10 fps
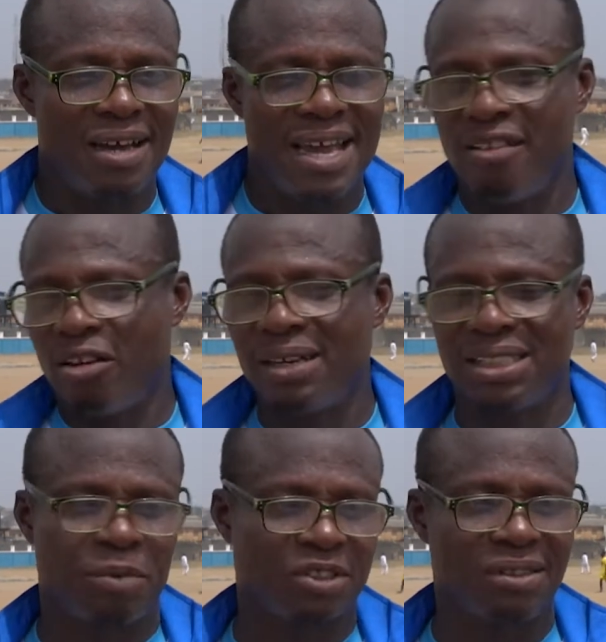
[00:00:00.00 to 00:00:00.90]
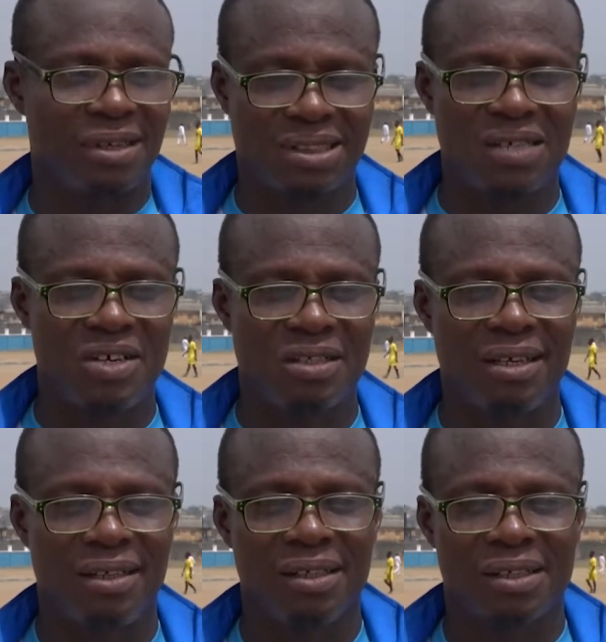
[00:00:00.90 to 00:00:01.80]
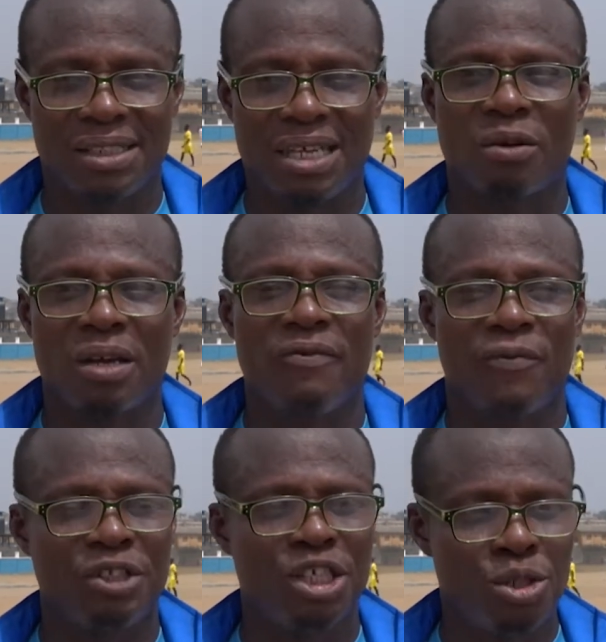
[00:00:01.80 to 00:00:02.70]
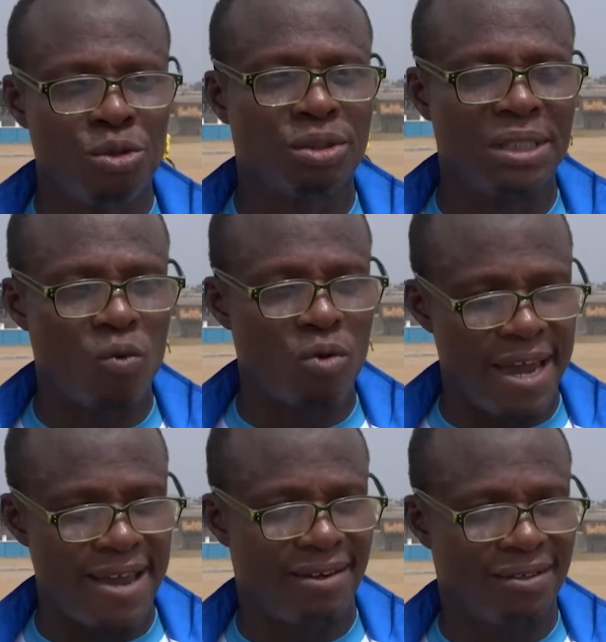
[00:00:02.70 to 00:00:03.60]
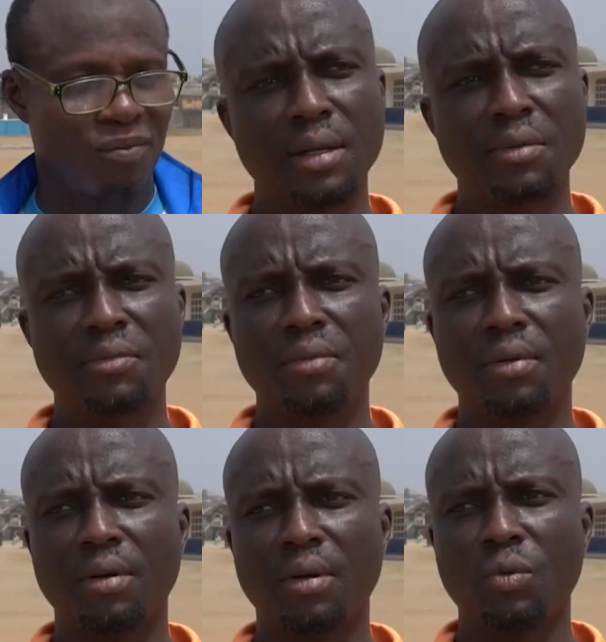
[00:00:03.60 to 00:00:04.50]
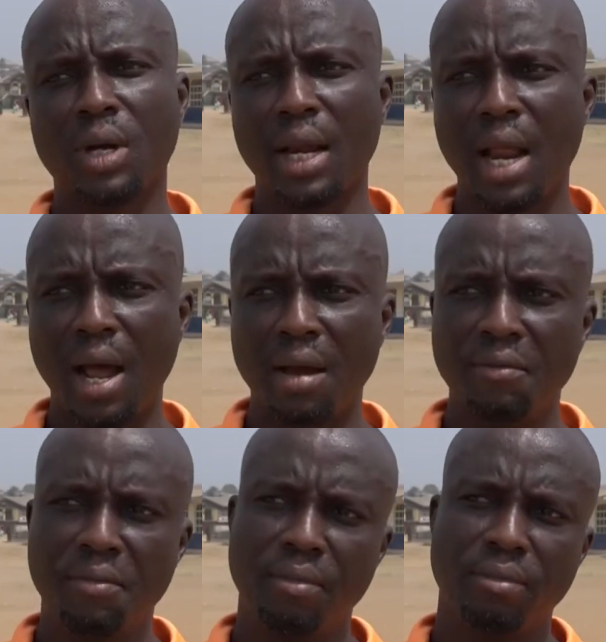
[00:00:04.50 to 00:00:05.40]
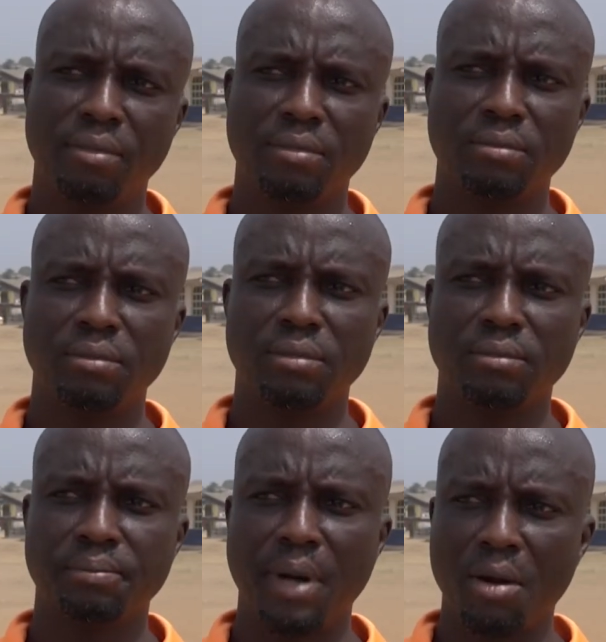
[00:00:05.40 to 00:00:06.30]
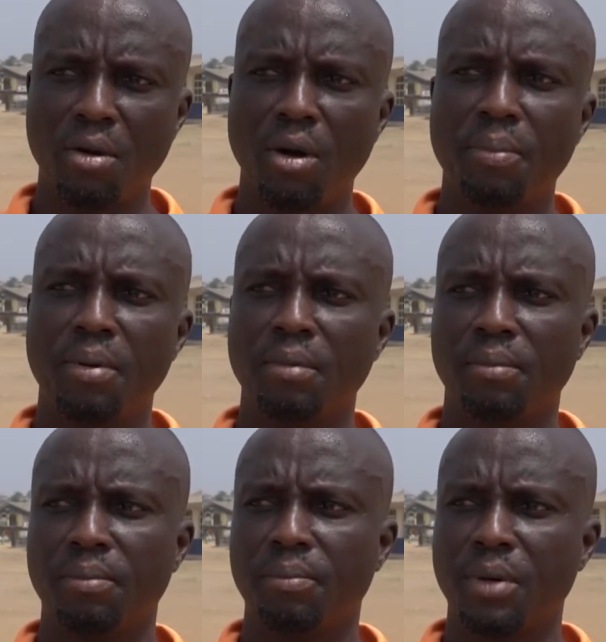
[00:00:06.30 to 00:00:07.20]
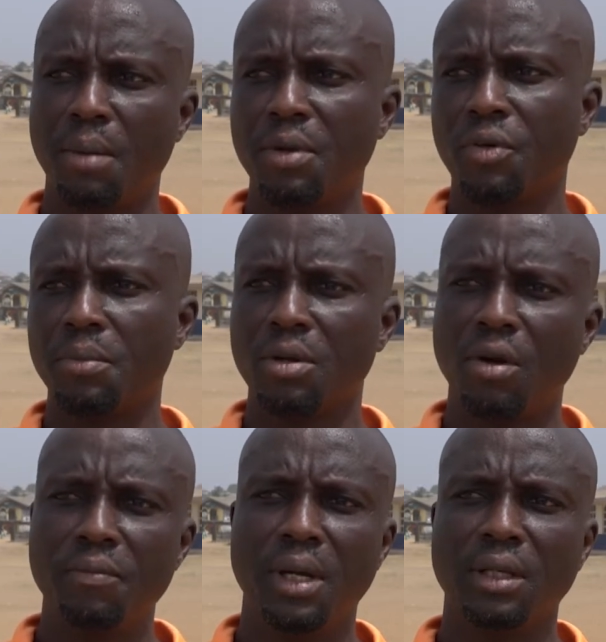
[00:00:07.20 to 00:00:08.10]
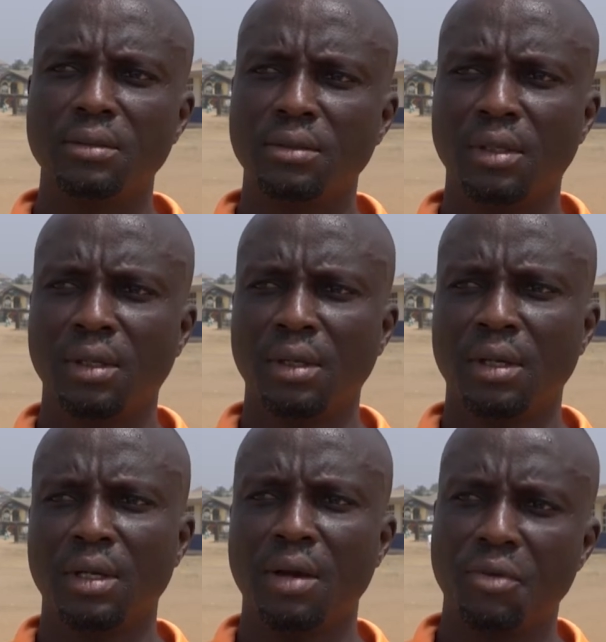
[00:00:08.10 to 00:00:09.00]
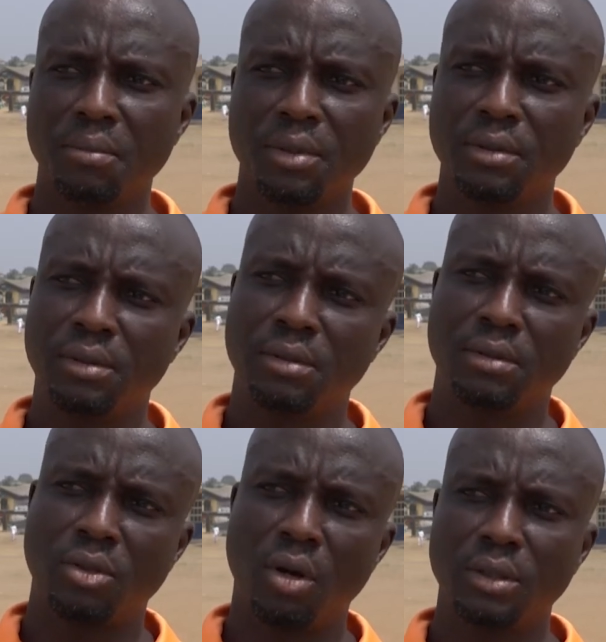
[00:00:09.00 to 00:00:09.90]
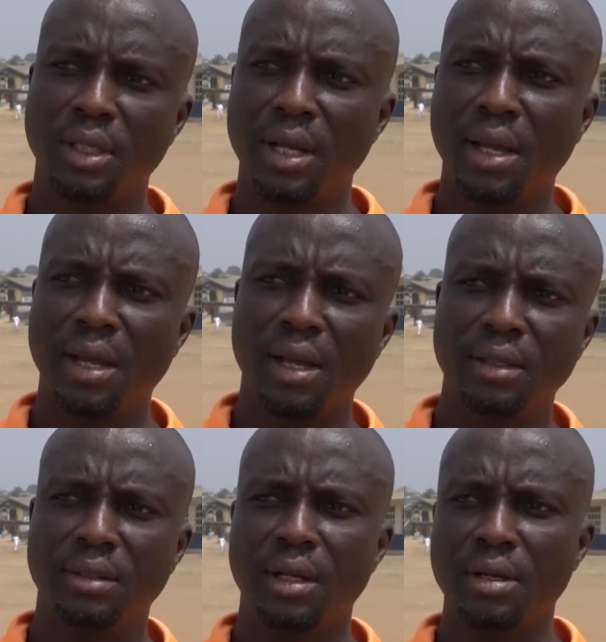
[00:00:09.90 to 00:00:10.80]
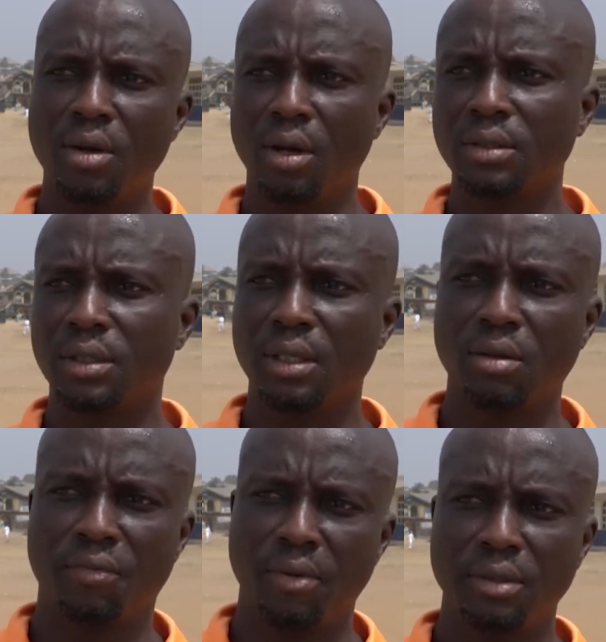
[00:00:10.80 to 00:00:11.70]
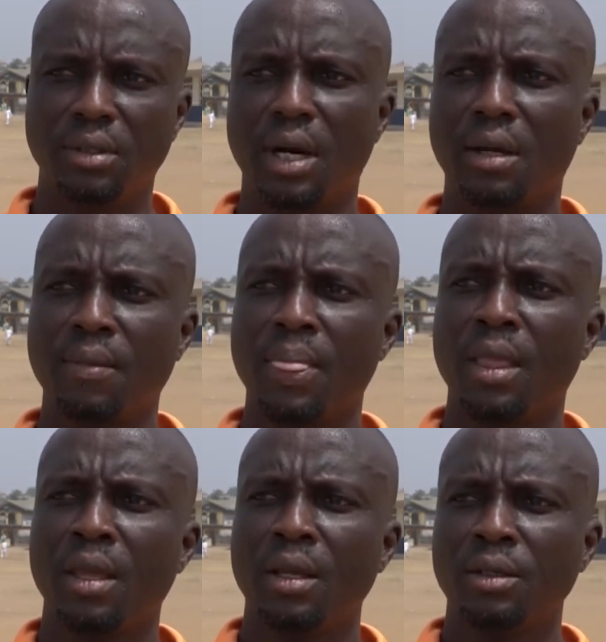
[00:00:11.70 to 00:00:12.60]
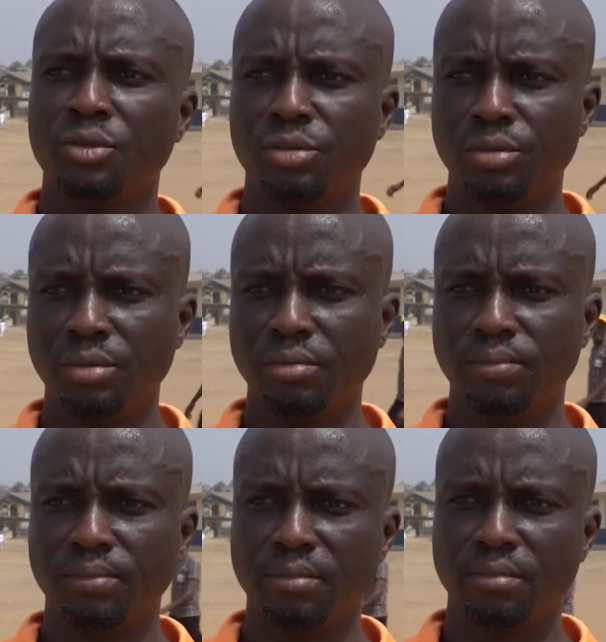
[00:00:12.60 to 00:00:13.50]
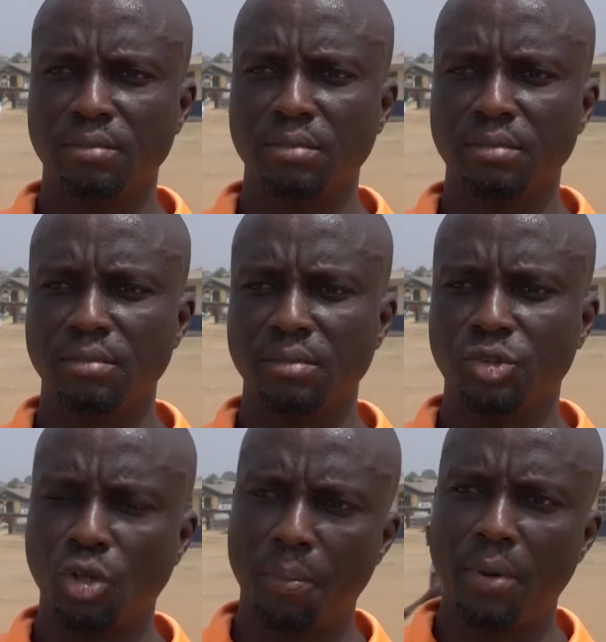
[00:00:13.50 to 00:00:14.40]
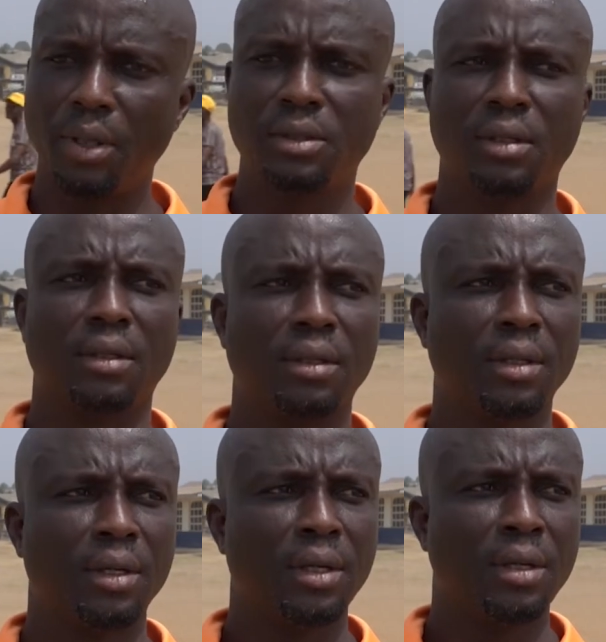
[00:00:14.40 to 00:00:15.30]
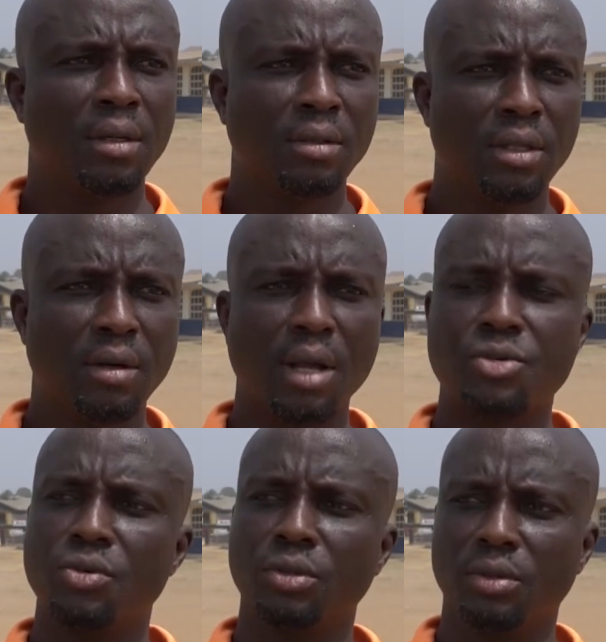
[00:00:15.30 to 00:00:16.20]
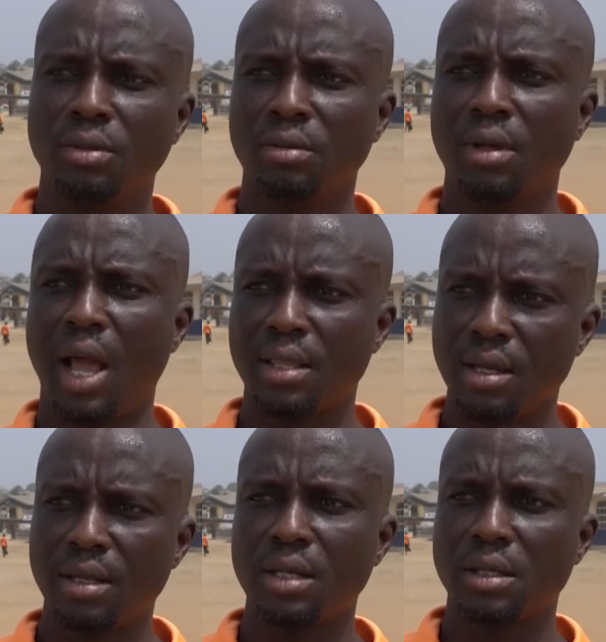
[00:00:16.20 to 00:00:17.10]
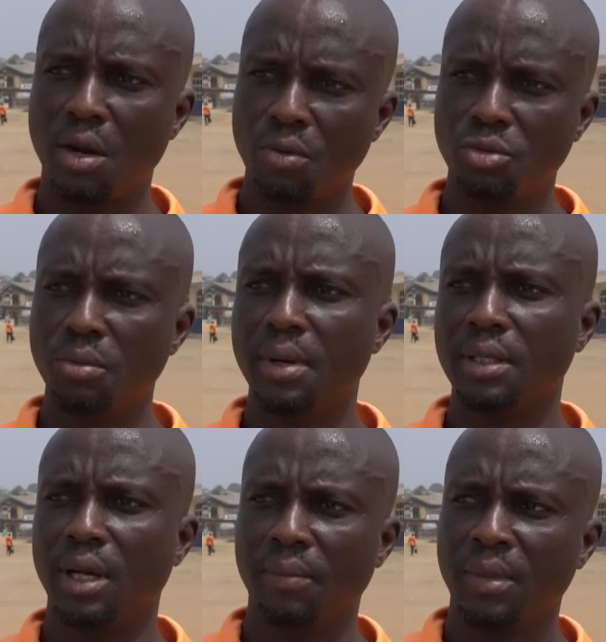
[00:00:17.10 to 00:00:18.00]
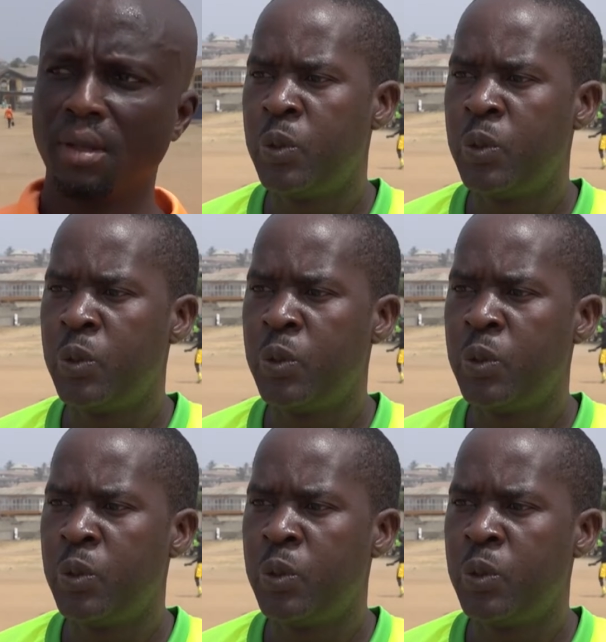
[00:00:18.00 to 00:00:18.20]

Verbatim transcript: Any other sporting activity is like, okay for the youth. They will gain. If we can have backup, probably from the government, either from the third tier, Lagos state or federal, to support the grassroots. I think Nigeria will do better.